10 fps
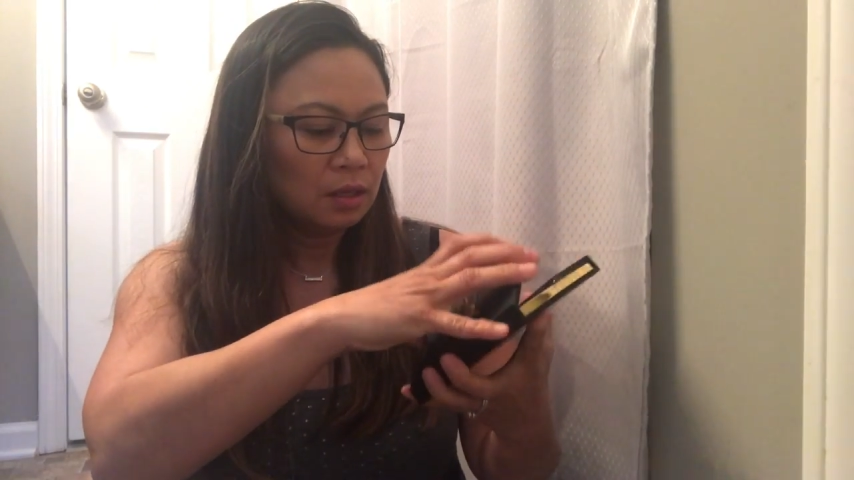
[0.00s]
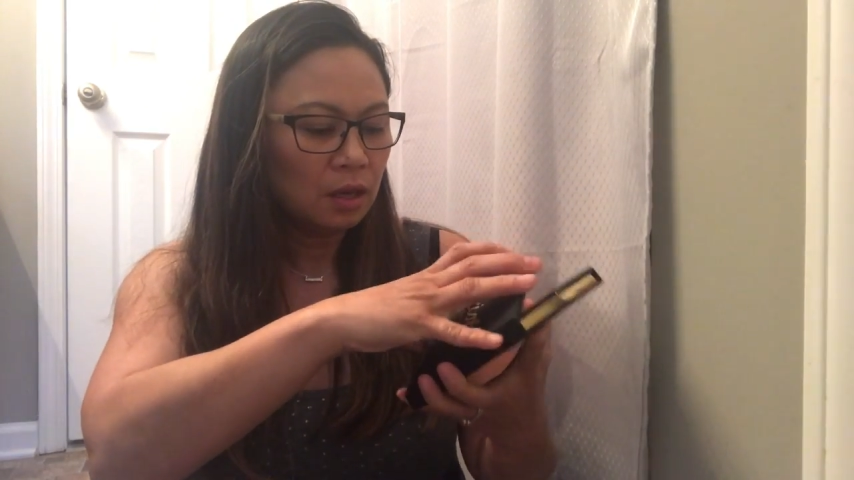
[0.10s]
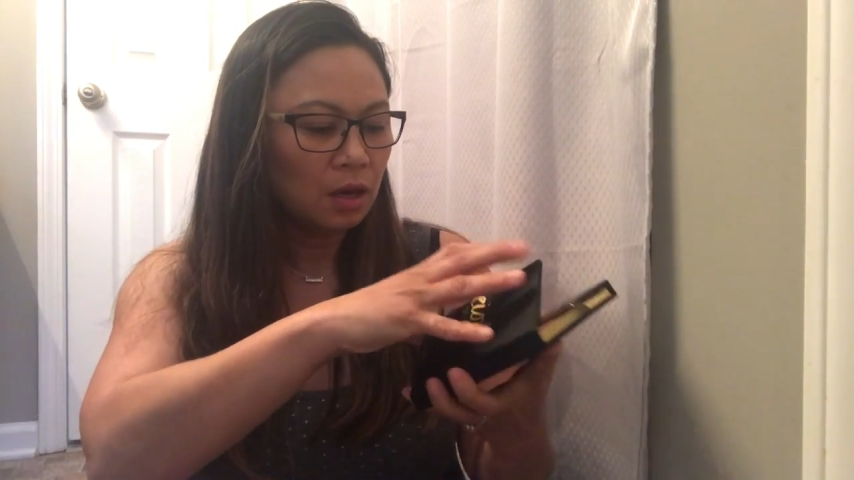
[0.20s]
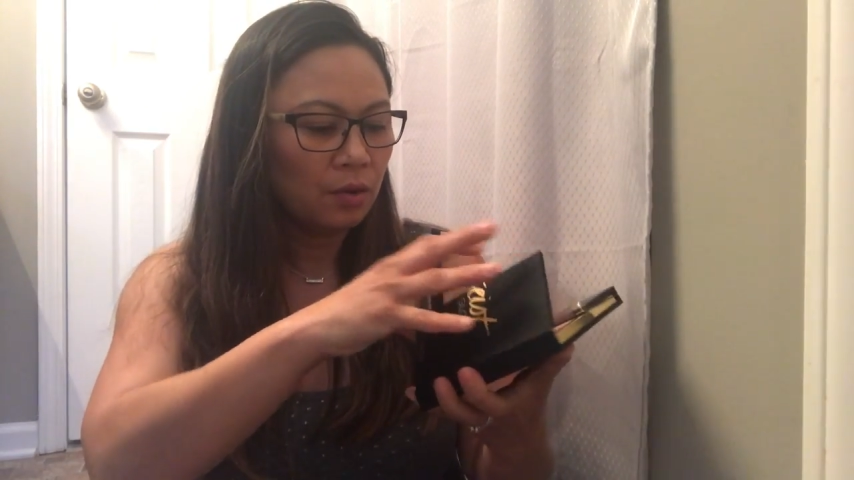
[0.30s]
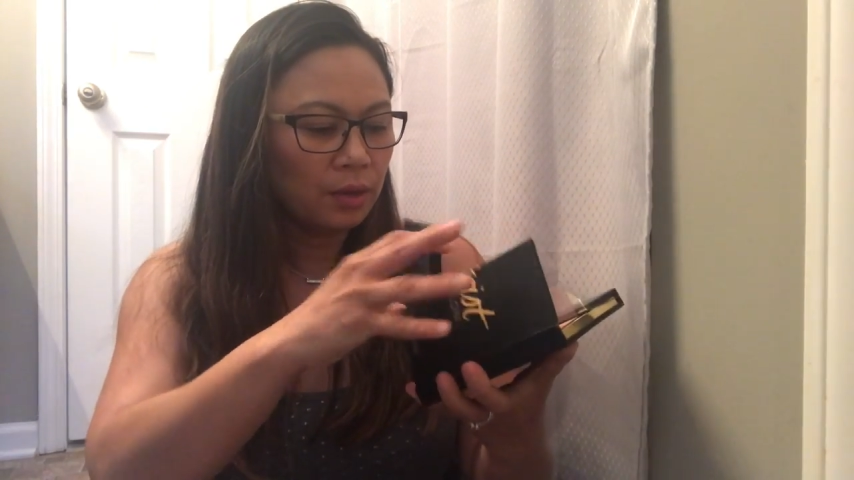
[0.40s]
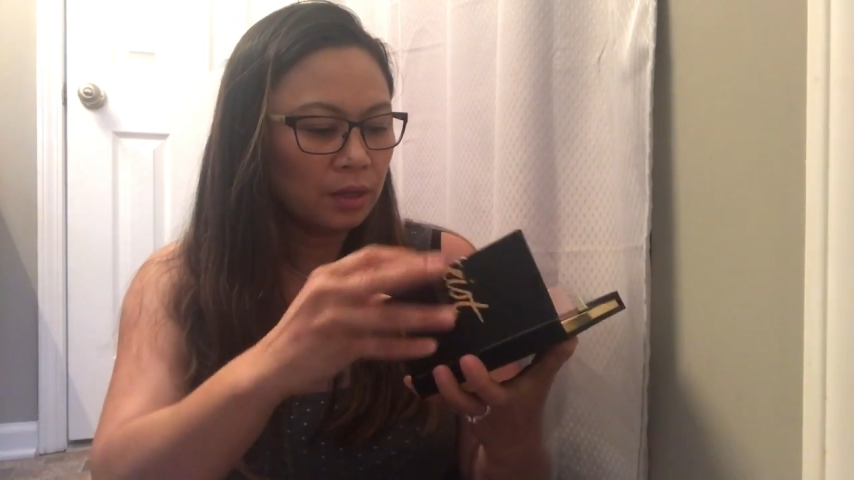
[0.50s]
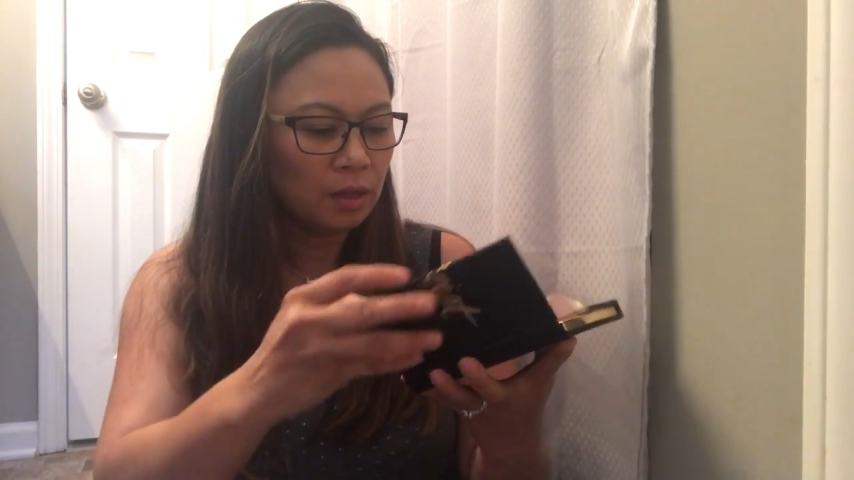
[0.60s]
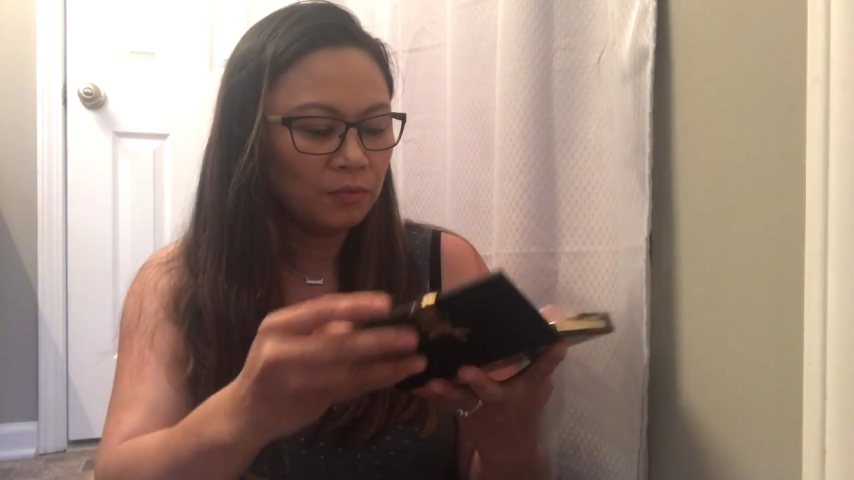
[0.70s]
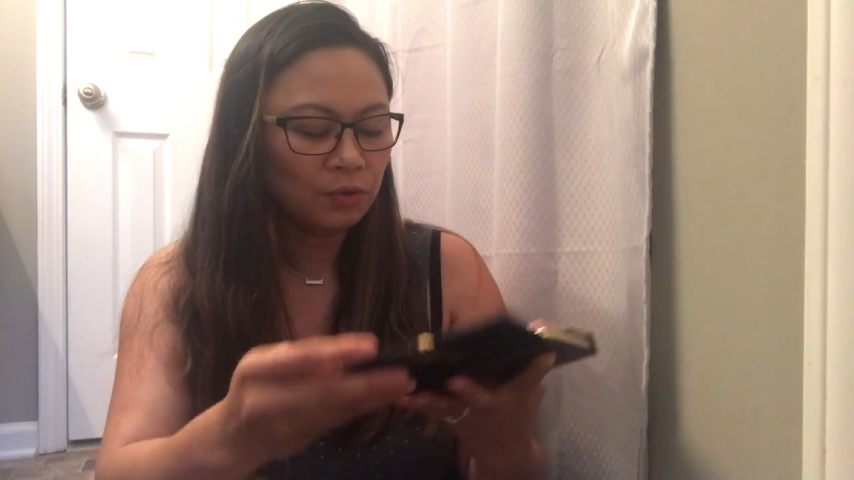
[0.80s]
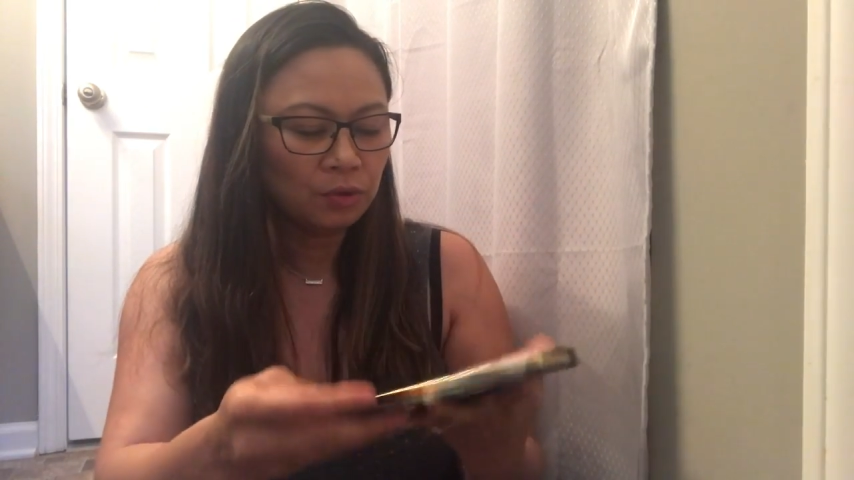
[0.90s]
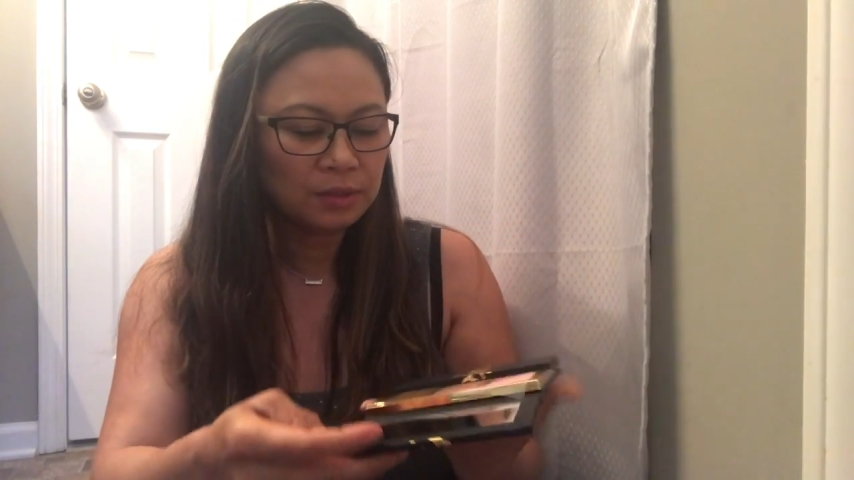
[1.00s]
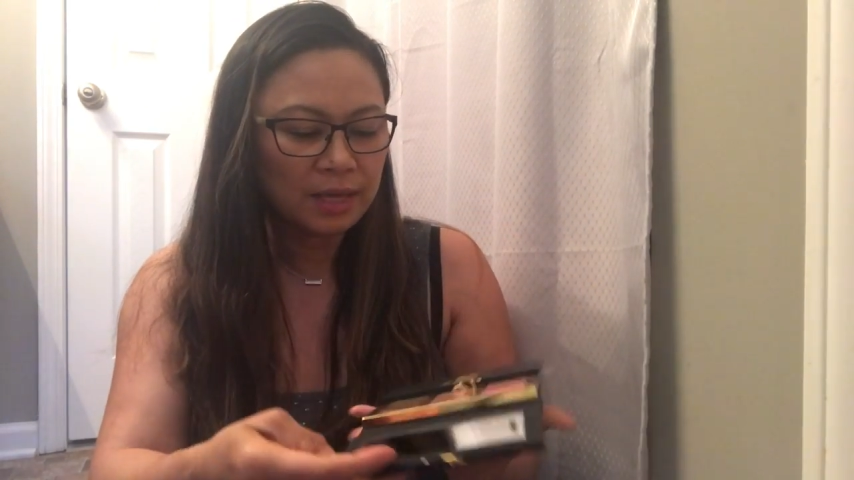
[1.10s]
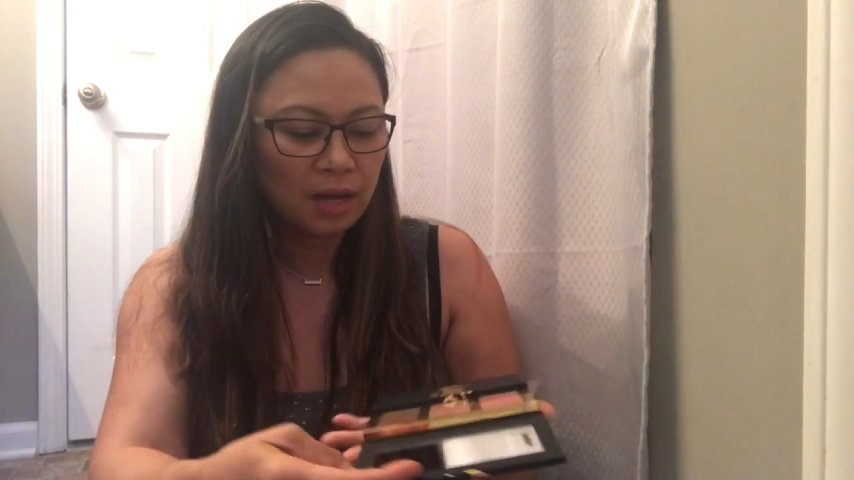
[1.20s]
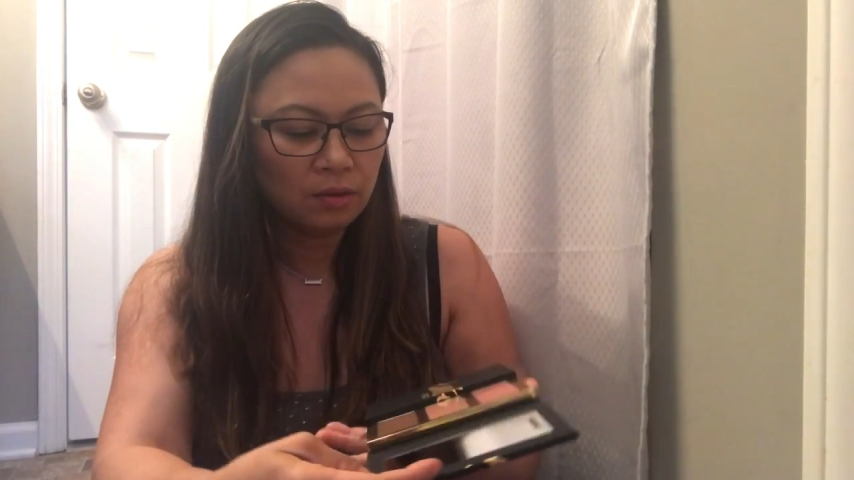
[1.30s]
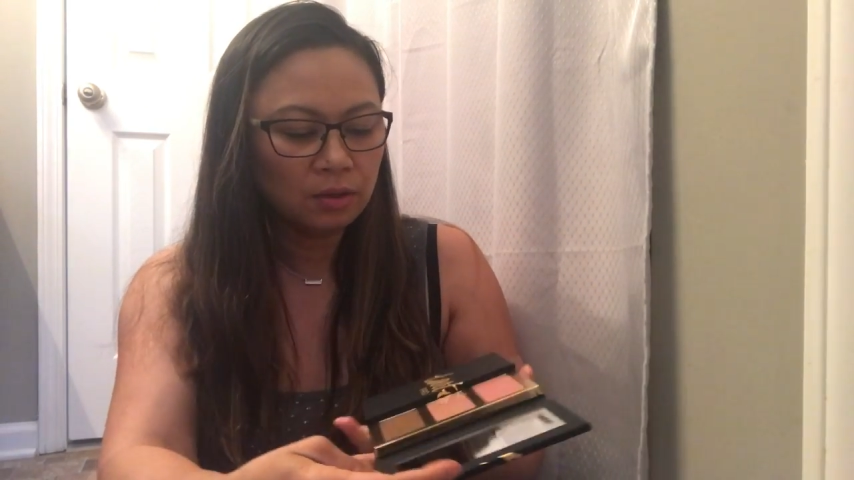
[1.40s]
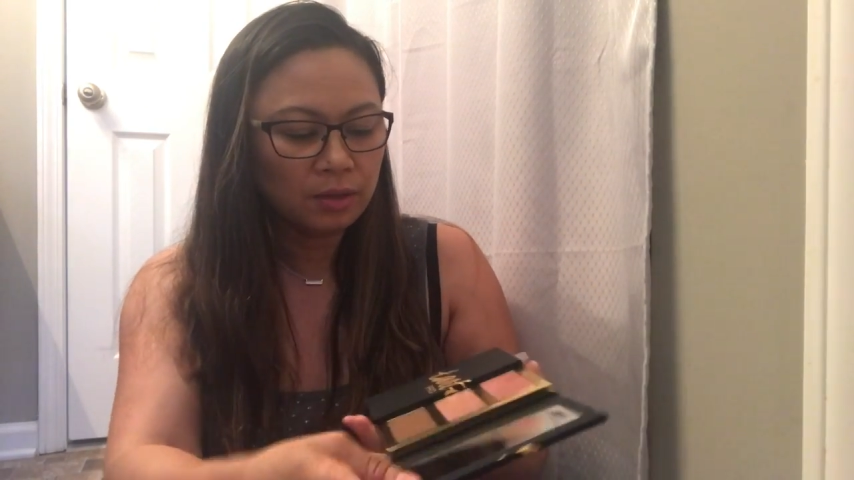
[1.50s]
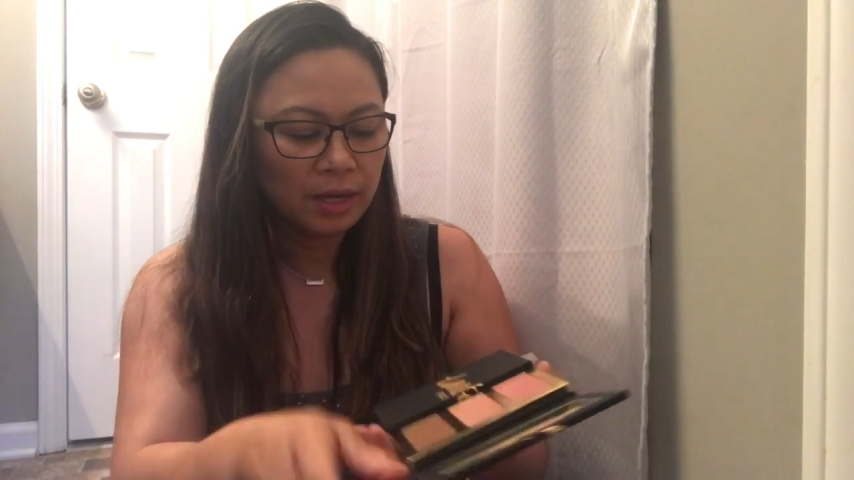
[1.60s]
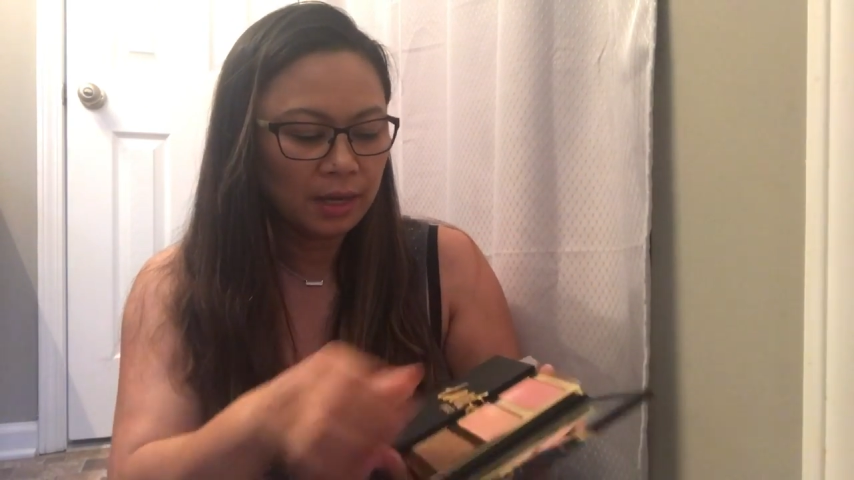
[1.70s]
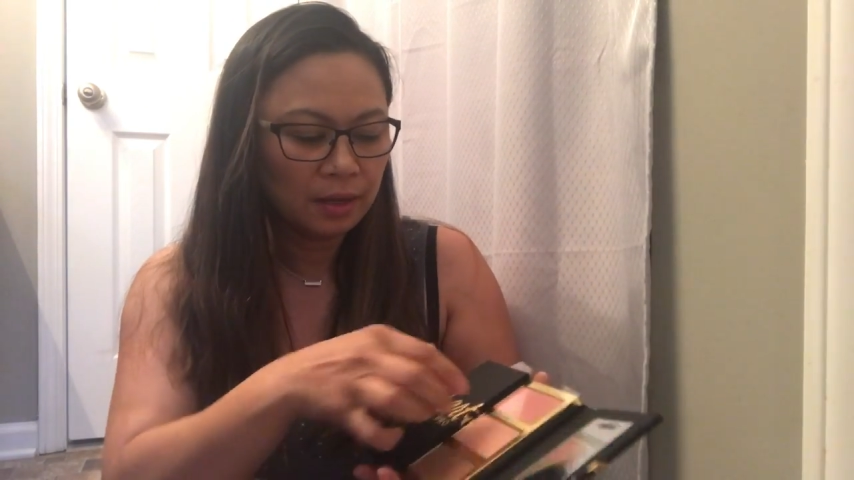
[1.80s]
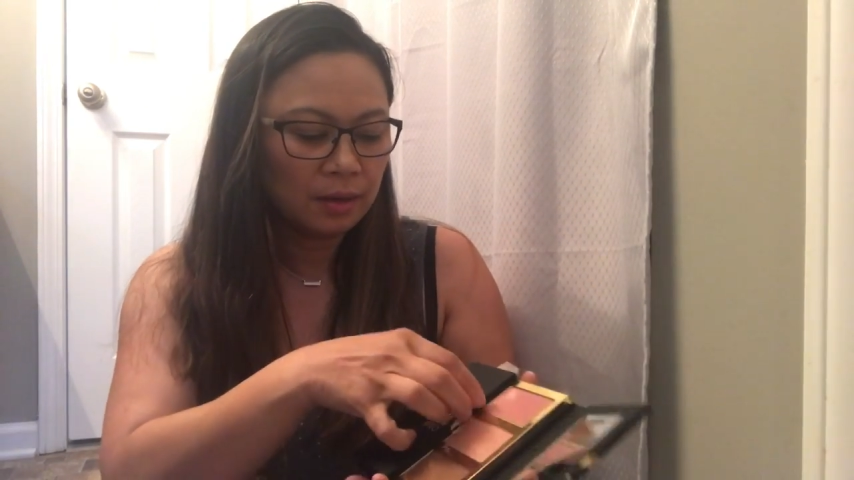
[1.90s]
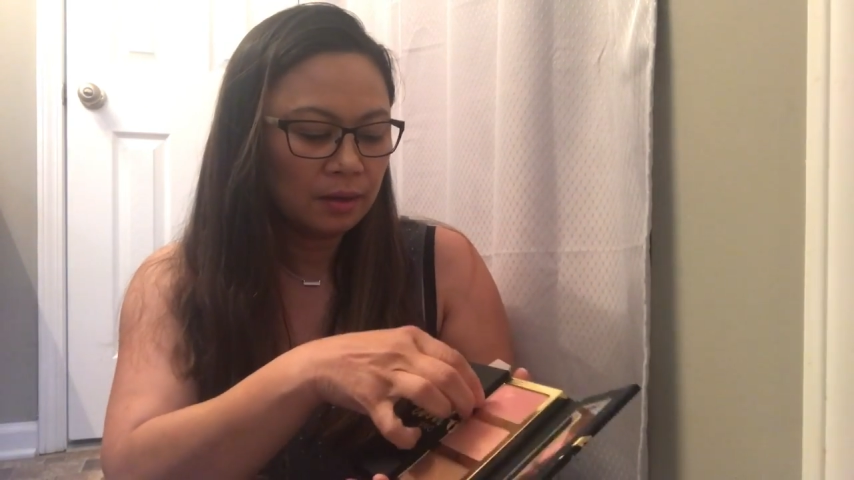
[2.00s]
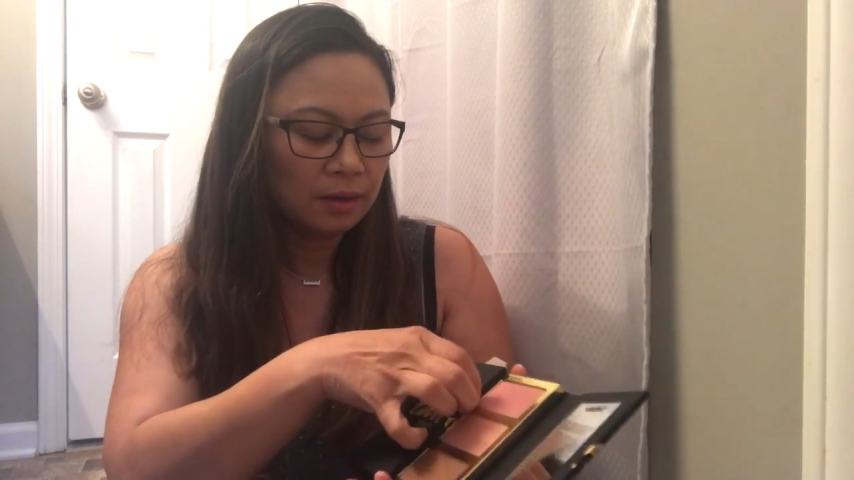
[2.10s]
Oh, it folds out. Okay.